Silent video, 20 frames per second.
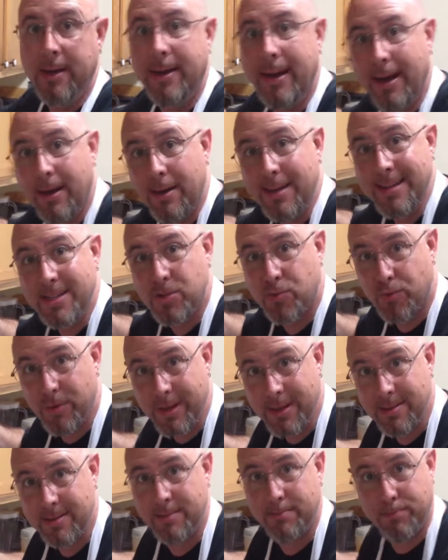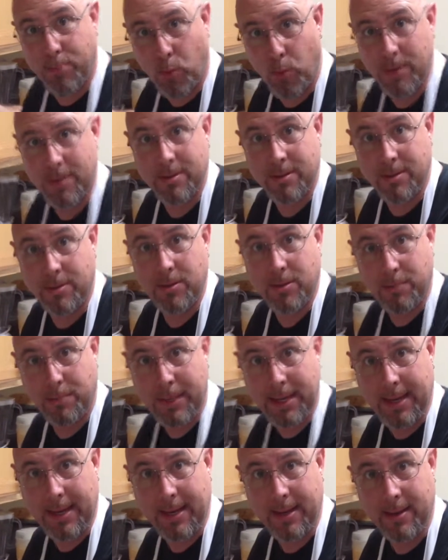Now, it's real important to the
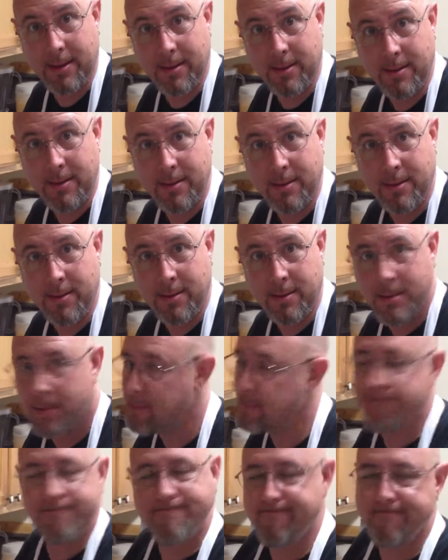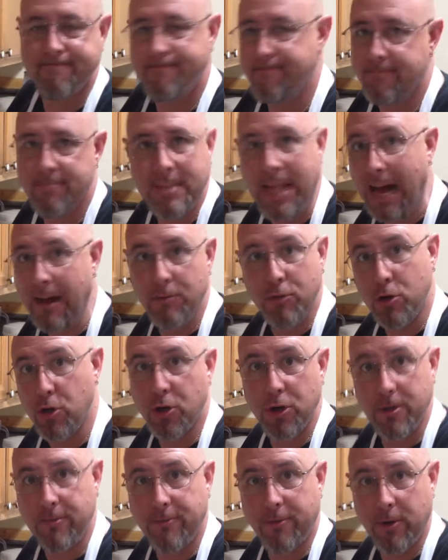pig. Not real
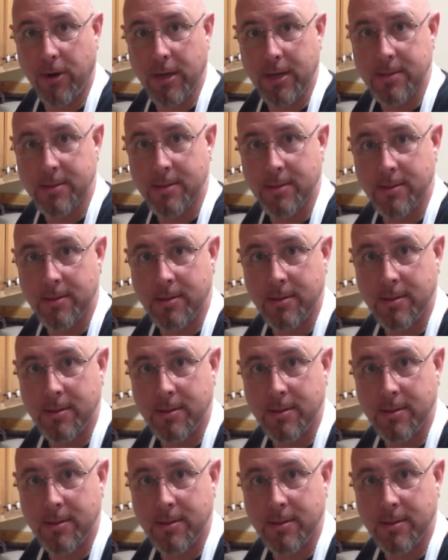good for us.